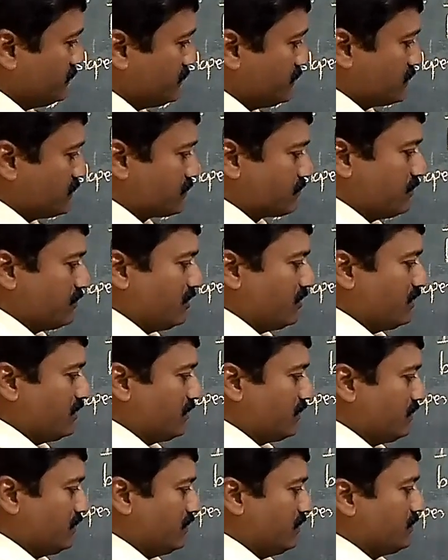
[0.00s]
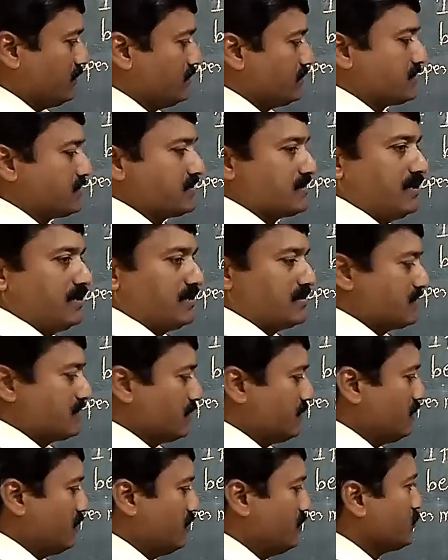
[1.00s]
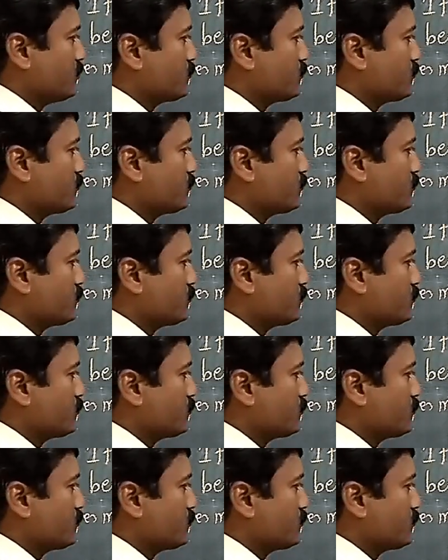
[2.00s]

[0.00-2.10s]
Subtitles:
This is small angle, this is large angle.